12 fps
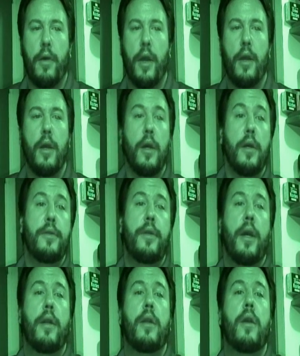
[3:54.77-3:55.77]
Okay.
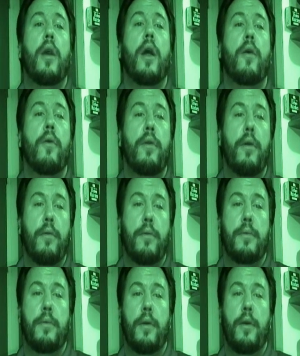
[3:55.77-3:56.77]
Jade, you gotta go in the other
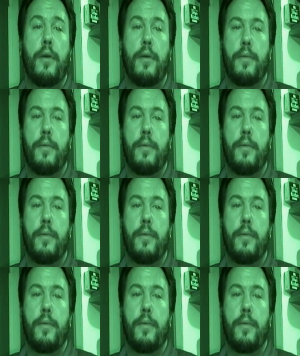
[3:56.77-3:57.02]
one, sweetie.